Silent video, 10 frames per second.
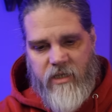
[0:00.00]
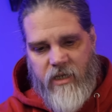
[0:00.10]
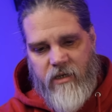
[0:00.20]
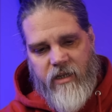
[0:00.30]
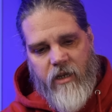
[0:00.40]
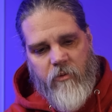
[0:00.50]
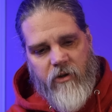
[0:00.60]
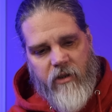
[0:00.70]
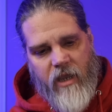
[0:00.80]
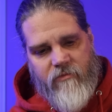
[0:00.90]
The
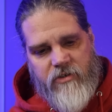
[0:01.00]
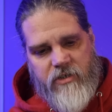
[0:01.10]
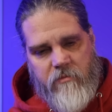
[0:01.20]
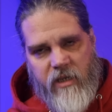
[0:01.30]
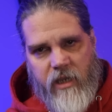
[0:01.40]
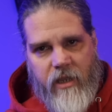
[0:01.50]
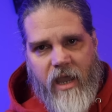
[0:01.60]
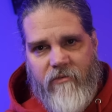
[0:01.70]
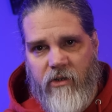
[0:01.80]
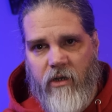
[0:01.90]
neoprene covers, to me,
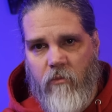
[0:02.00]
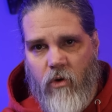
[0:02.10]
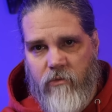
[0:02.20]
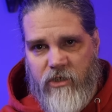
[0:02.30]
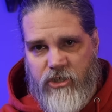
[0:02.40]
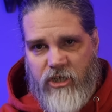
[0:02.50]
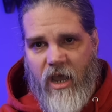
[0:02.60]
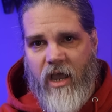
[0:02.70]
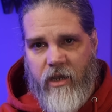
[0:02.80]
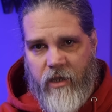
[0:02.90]
have a little more of a
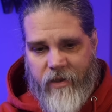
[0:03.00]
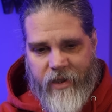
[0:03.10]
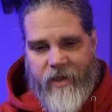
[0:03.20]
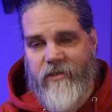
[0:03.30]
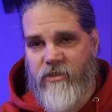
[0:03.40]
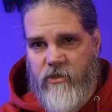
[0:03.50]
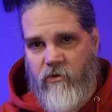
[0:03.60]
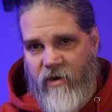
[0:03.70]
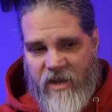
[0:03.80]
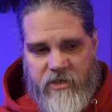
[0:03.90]
shock and
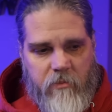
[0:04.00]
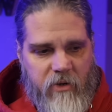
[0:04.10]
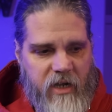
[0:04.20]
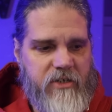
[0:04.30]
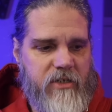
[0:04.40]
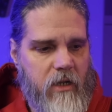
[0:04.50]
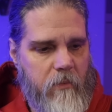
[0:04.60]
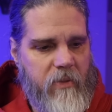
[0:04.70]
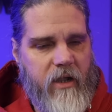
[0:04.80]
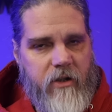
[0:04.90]
scratch abrasion
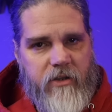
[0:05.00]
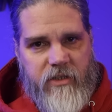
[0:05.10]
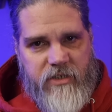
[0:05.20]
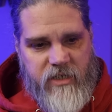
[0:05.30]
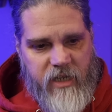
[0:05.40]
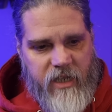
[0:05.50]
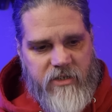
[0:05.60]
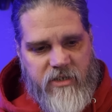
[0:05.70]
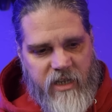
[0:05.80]
compared to the skins.